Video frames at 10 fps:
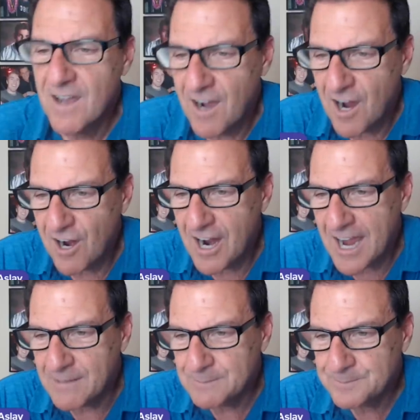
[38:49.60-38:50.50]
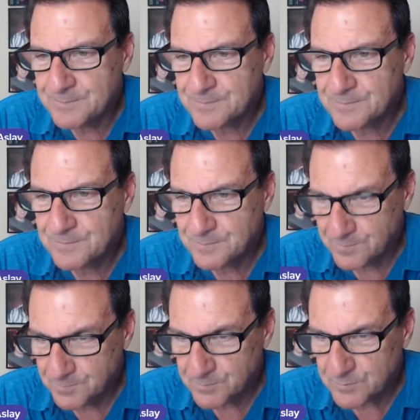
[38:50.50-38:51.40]
All right,
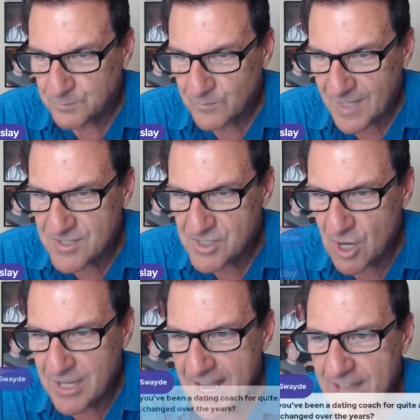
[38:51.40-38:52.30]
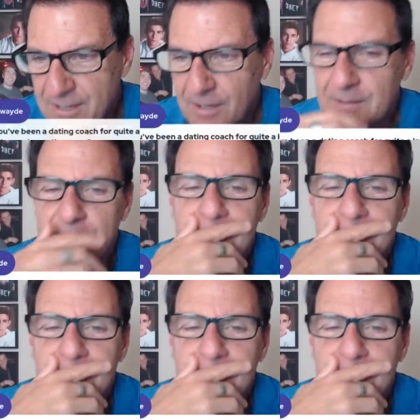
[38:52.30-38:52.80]
let's go to Heather.